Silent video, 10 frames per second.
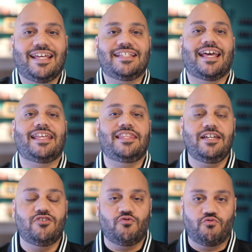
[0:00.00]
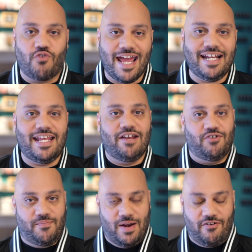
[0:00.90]
is a legal right here
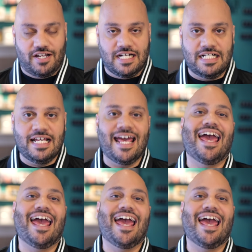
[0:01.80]
in America.